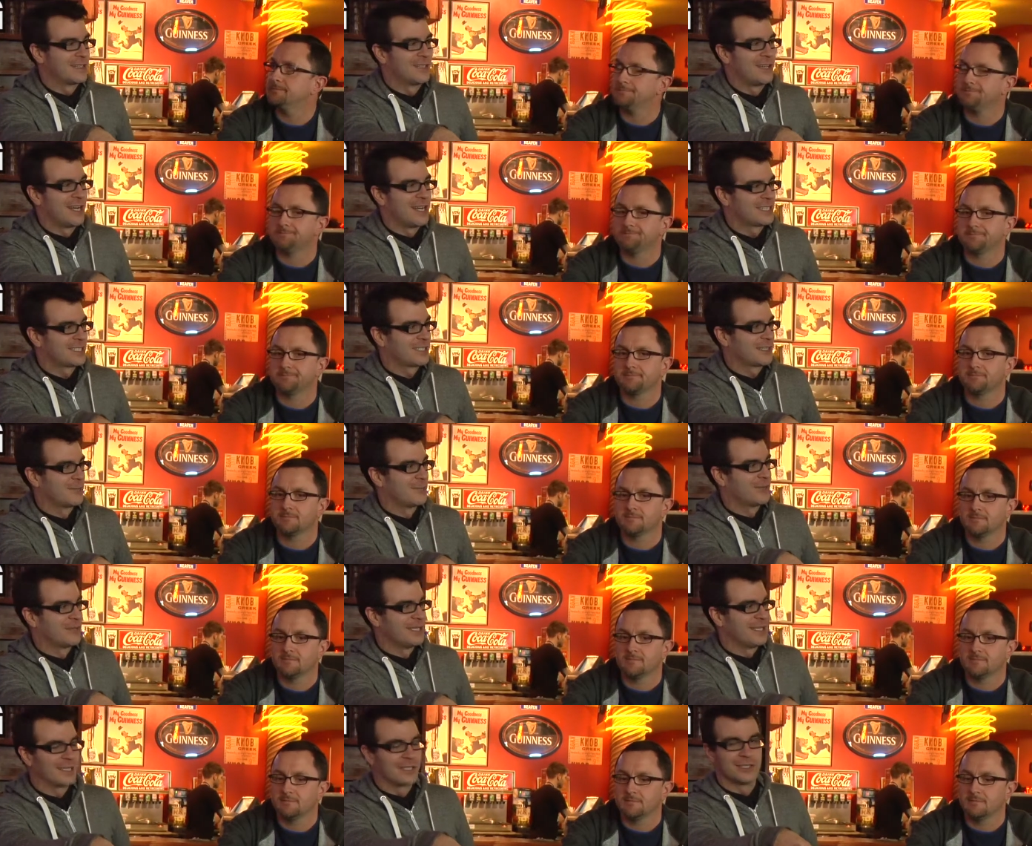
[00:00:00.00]
Speaker 1: lost
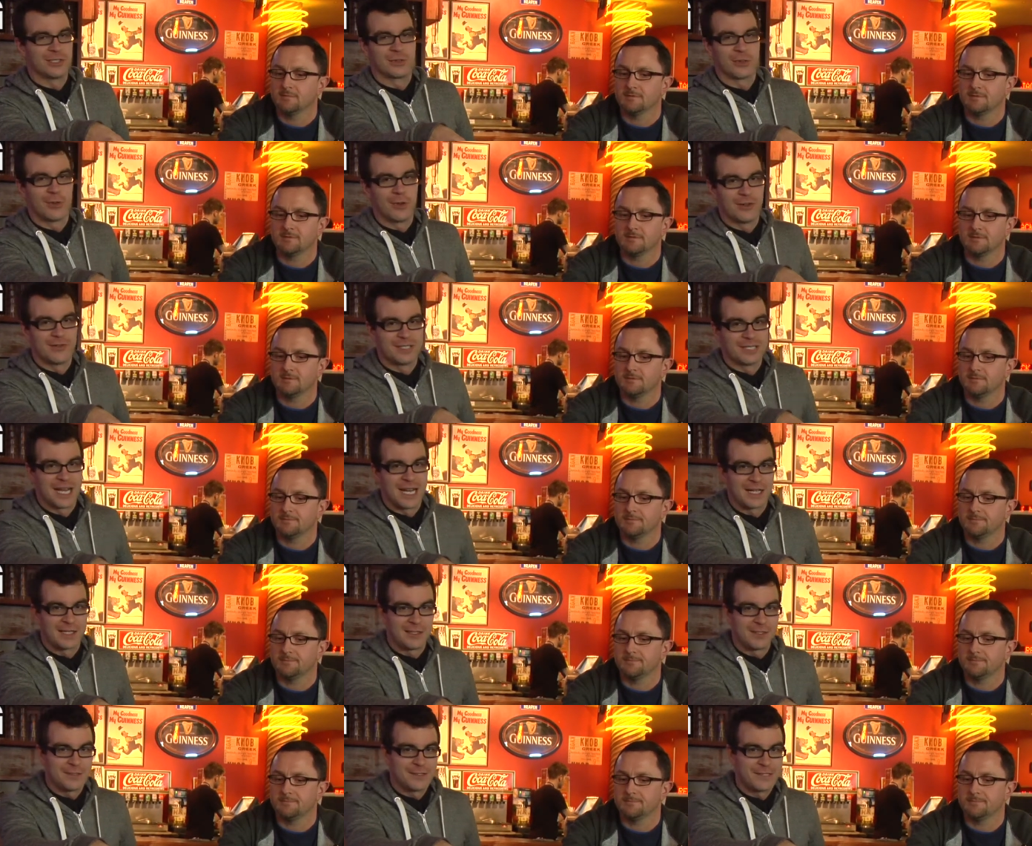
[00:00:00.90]
complete control of his
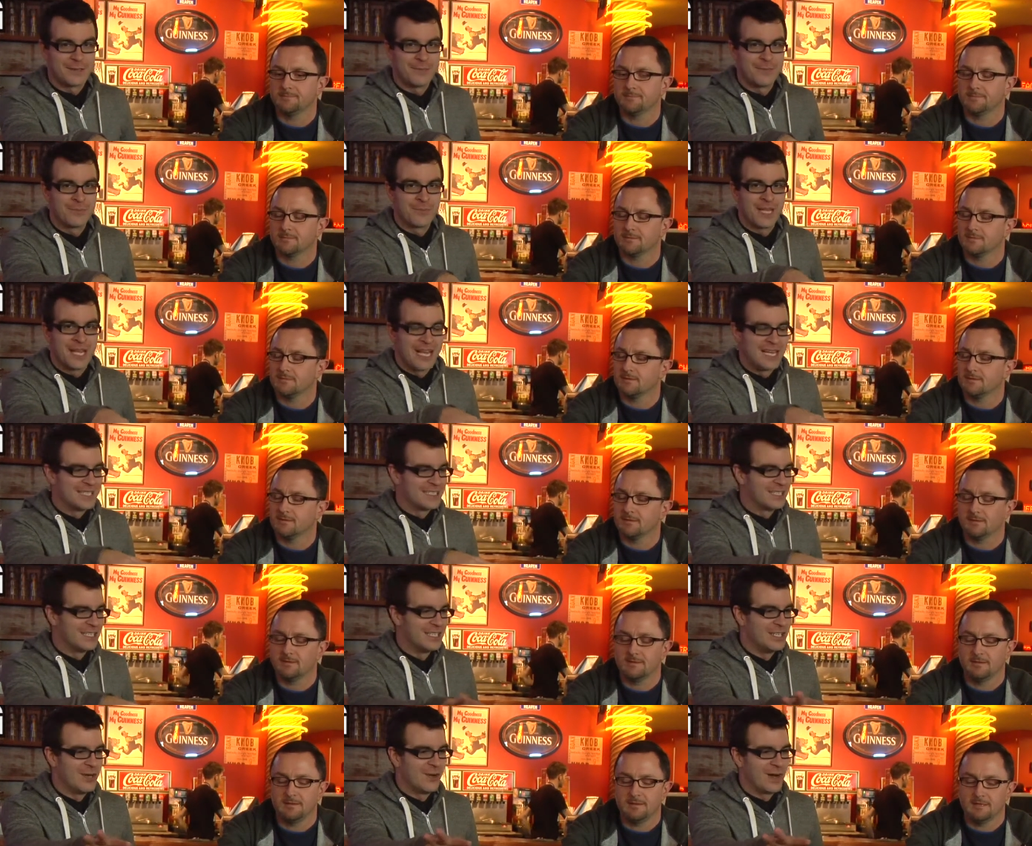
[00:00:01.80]
actors, has
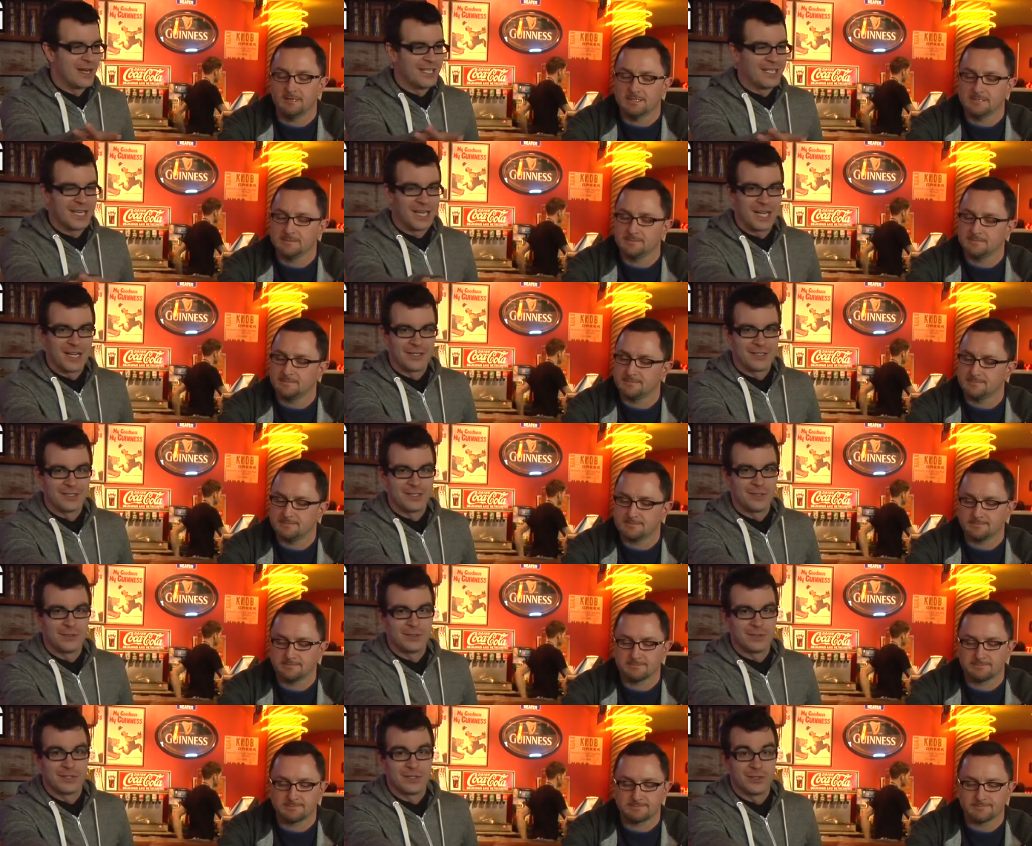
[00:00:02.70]
no idea how
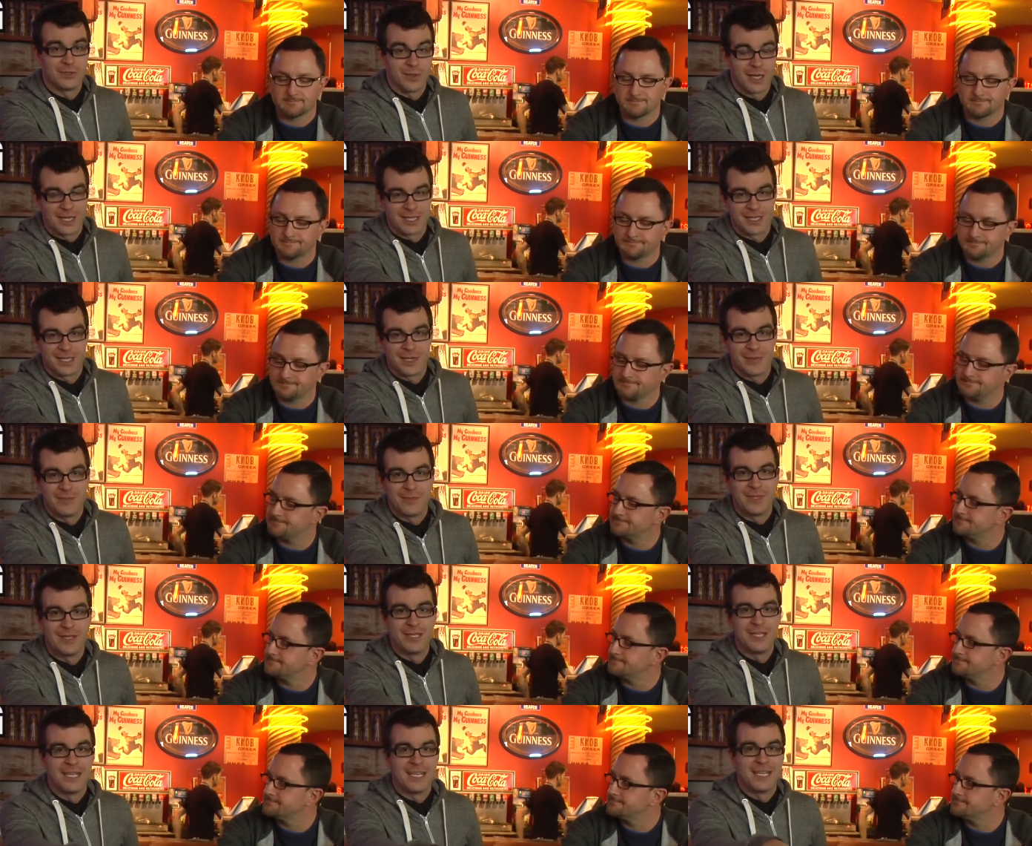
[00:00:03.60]
to, to direct them,
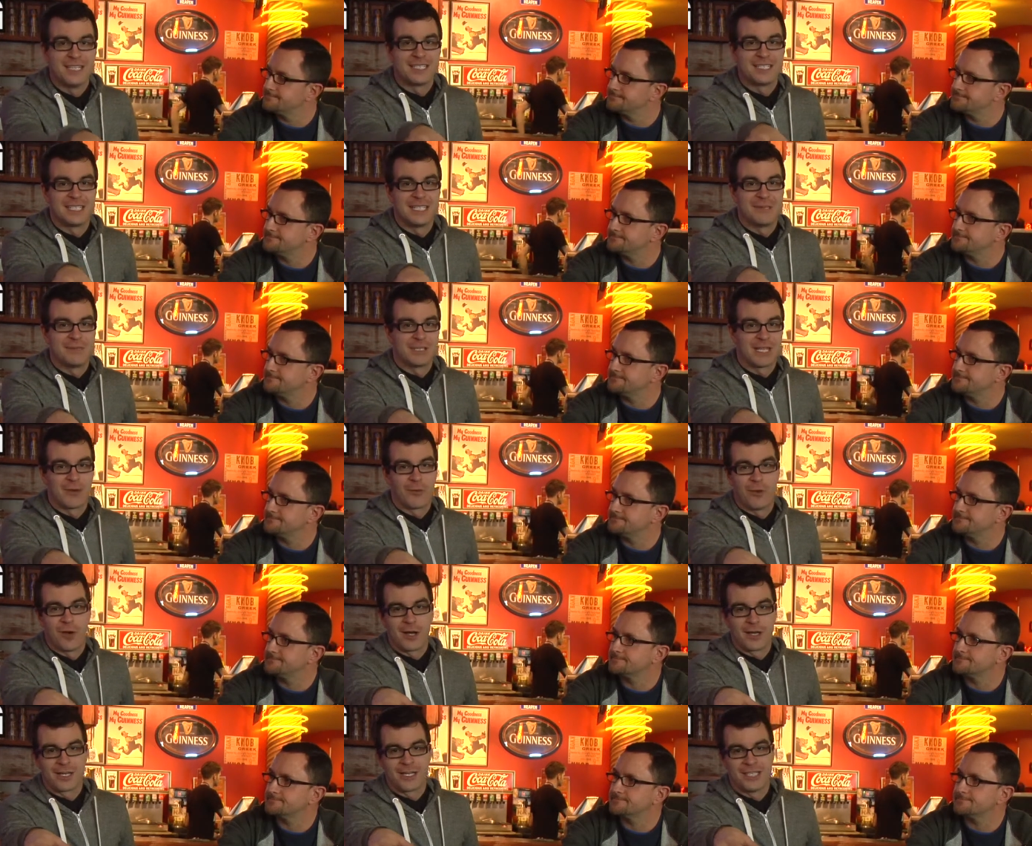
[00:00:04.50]
it seems like
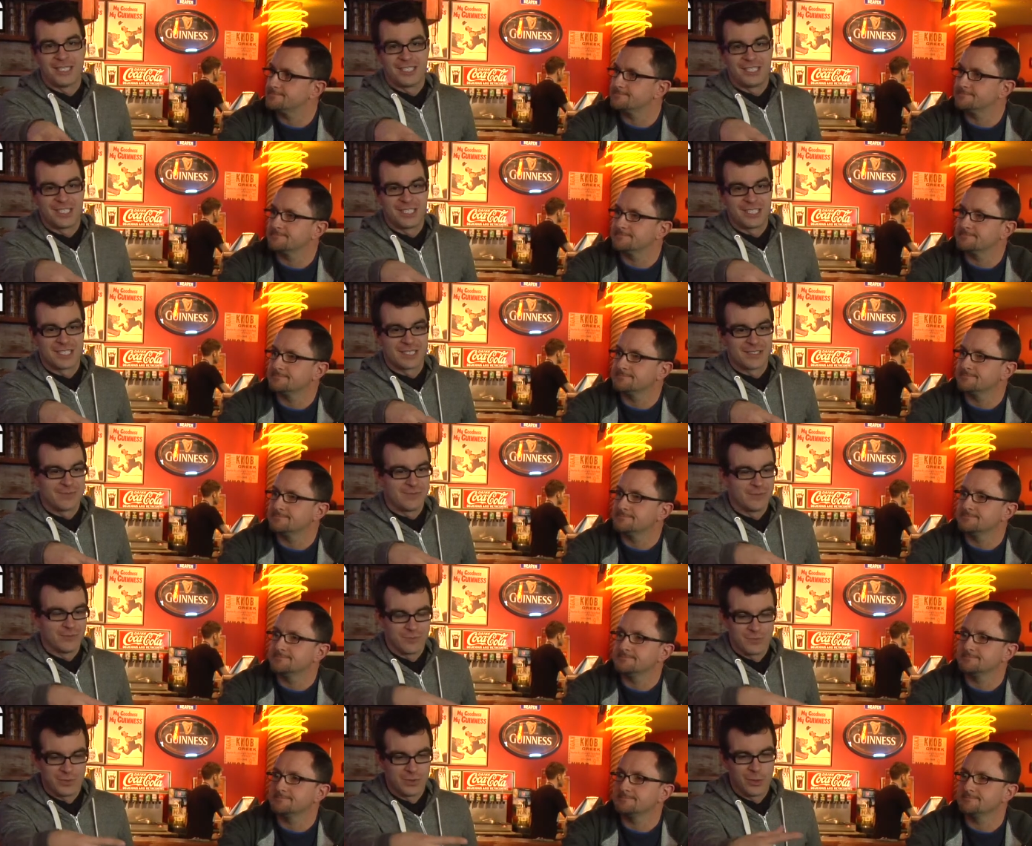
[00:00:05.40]
Walken is just
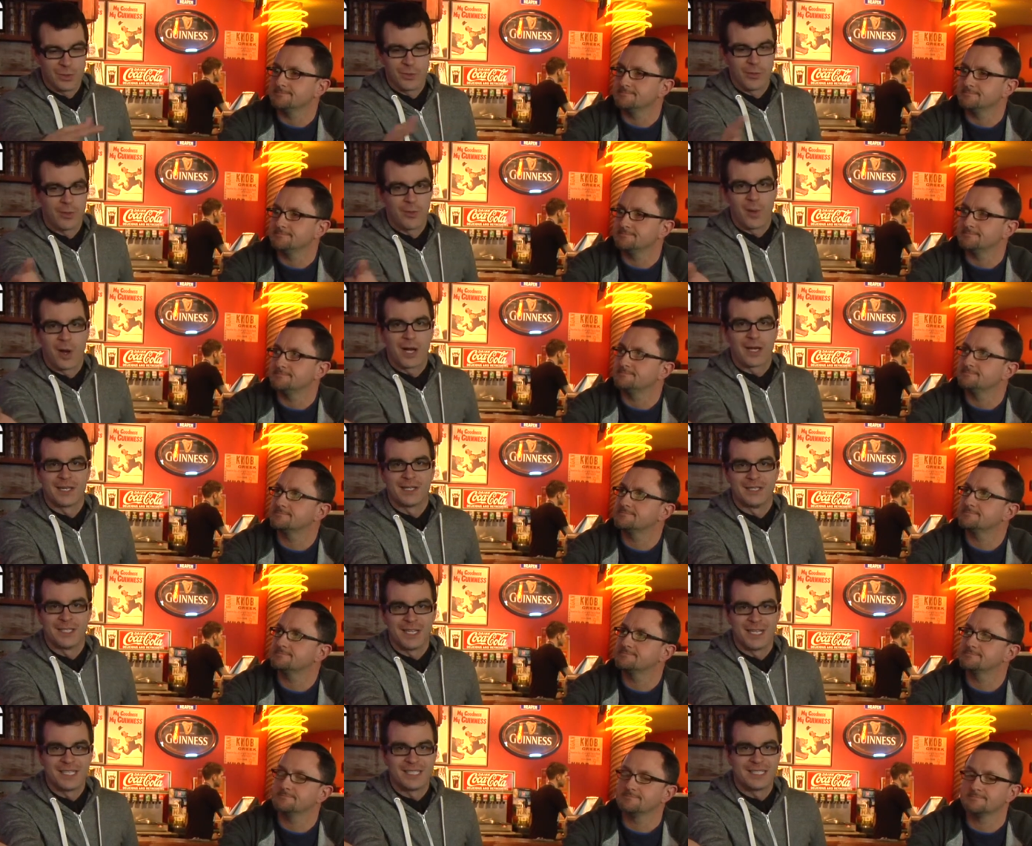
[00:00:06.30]
doing what Walken
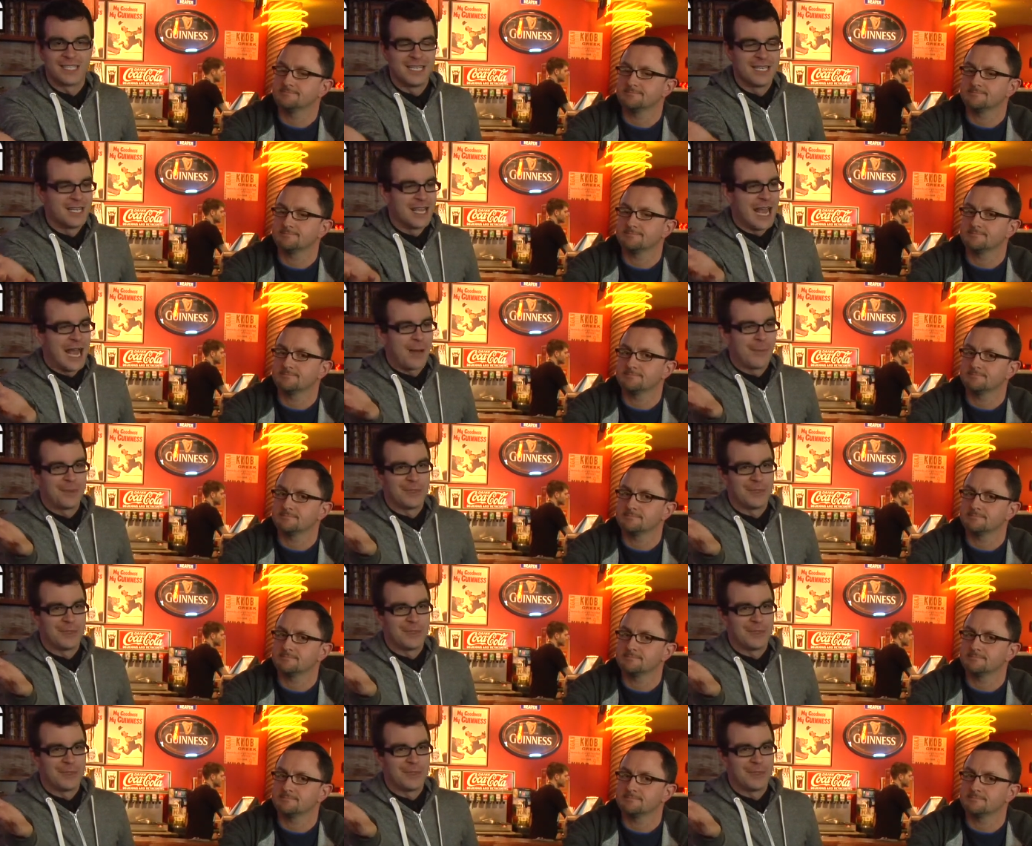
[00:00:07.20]
does. Al